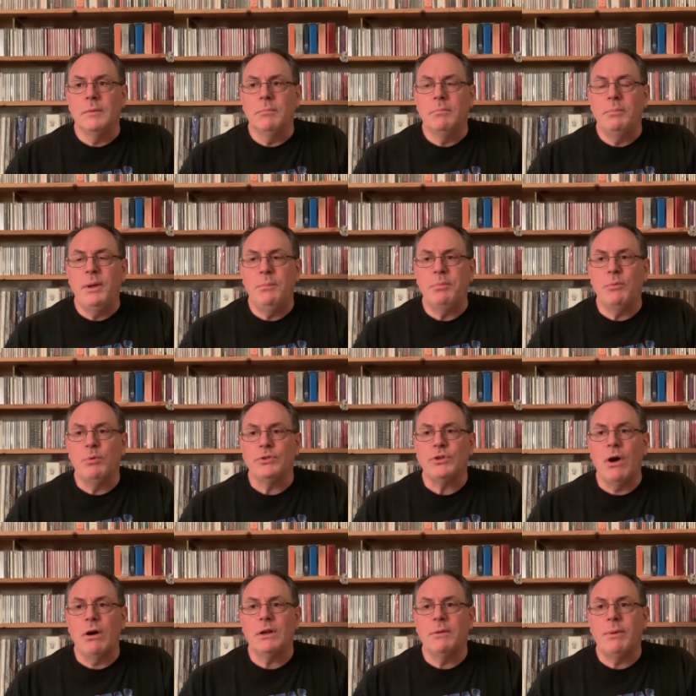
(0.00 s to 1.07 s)
people were
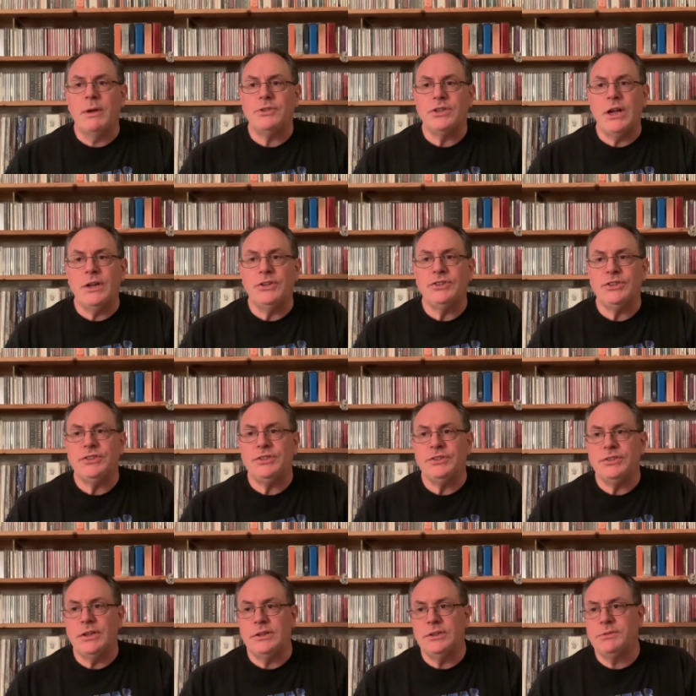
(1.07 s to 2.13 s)
talking about Genesis and
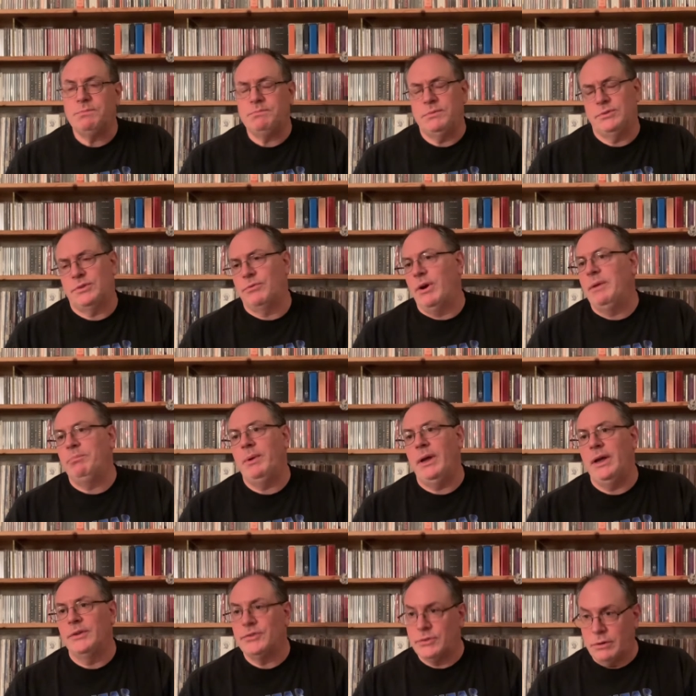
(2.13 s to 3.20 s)
said, this is a great
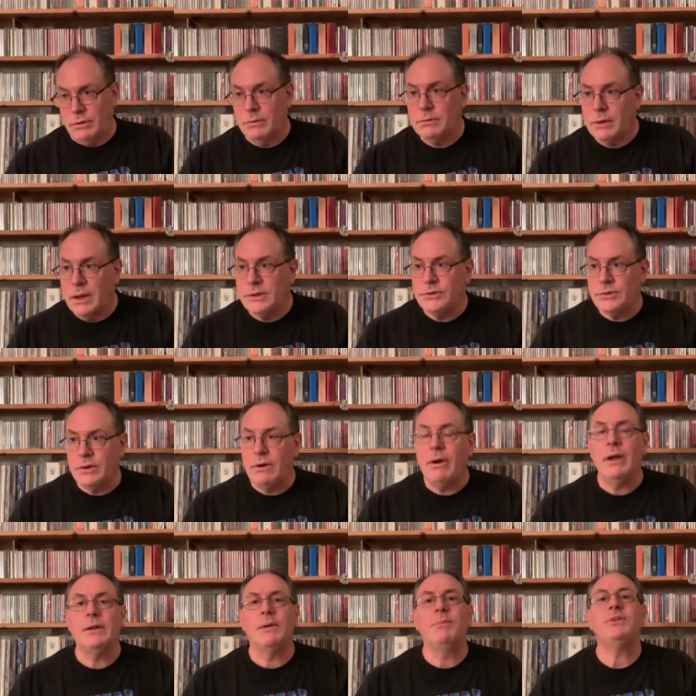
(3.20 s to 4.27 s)
band. So I said, all
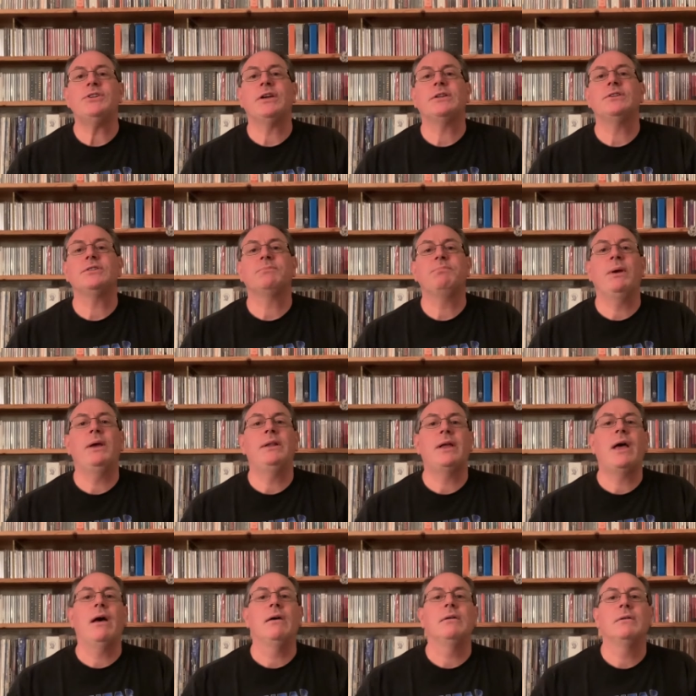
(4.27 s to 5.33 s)
right, let me check this band
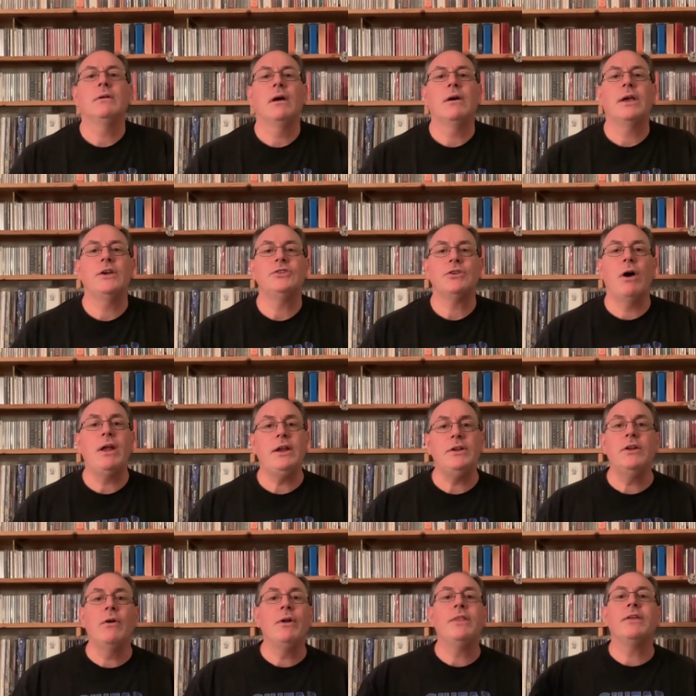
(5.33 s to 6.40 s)
out. Okay, so I didn't
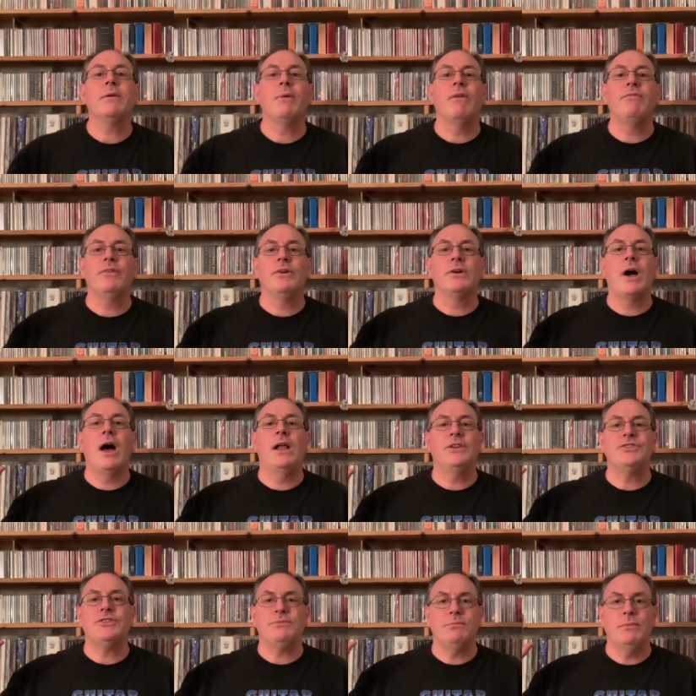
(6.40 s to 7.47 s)
know anything about Phil
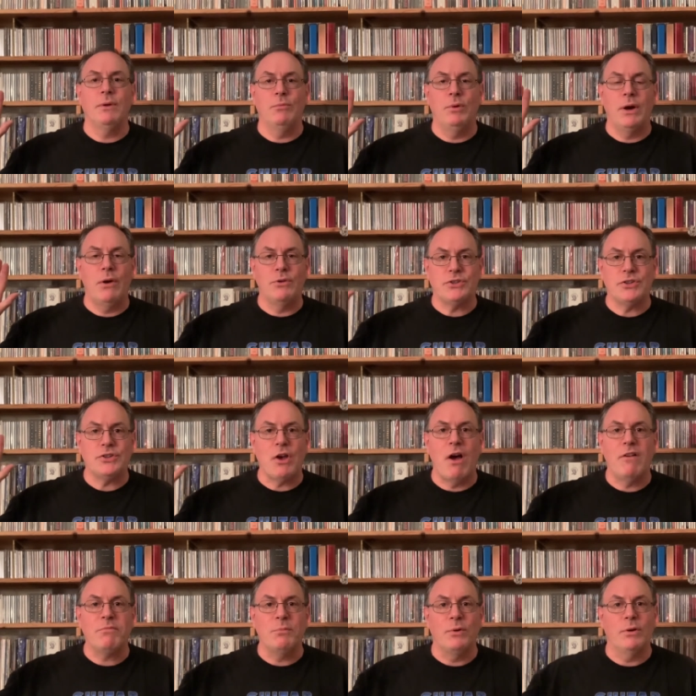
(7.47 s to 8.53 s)
Collins when I was a
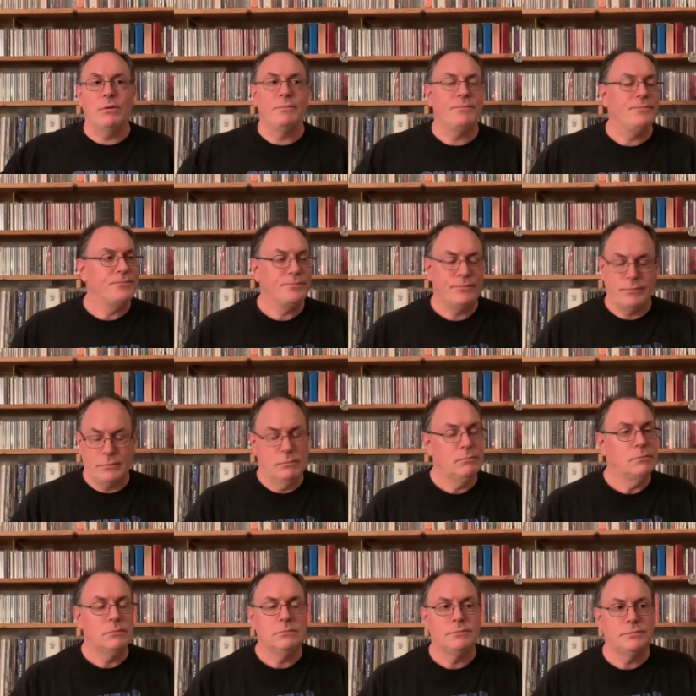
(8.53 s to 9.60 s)
sophomore.
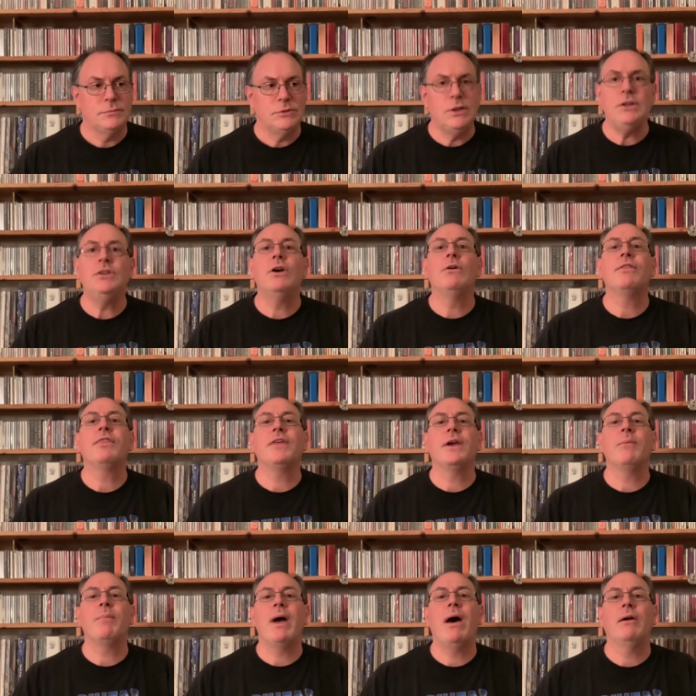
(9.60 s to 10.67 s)
Didn't know a thing
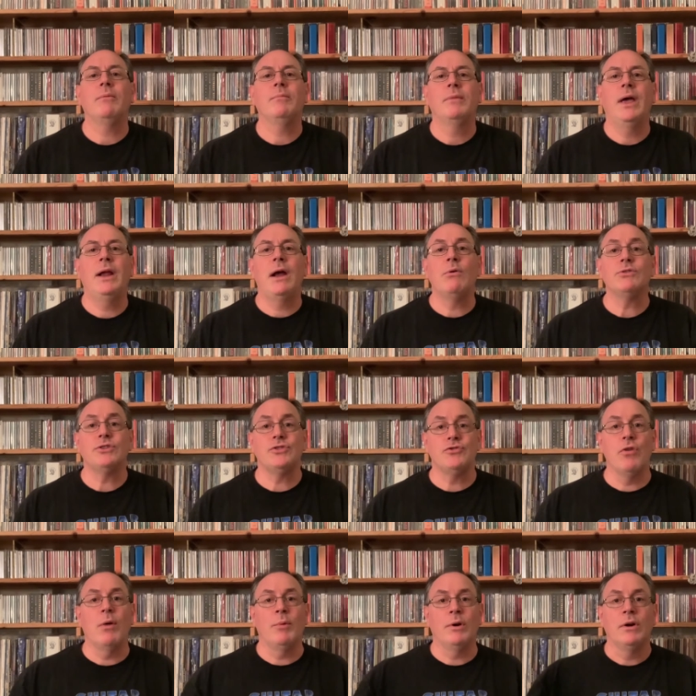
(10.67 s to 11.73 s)
about him, and I was a
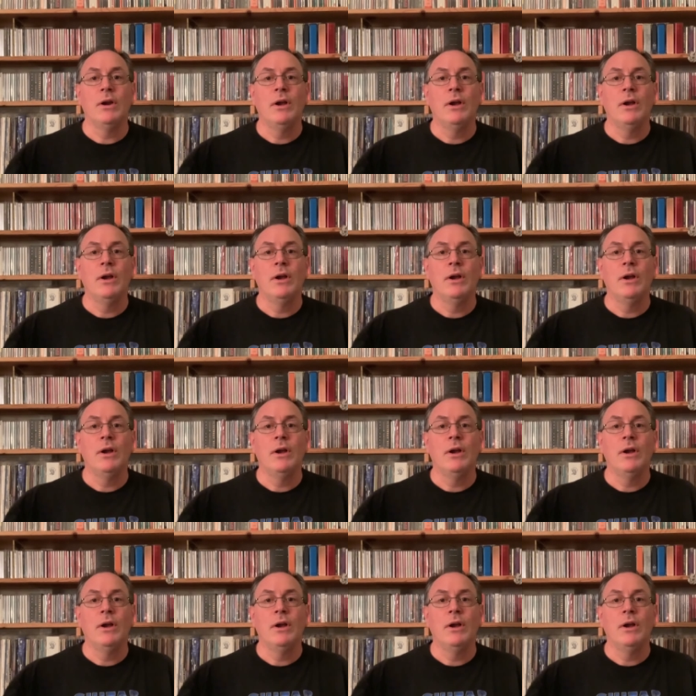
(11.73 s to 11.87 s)
drummer.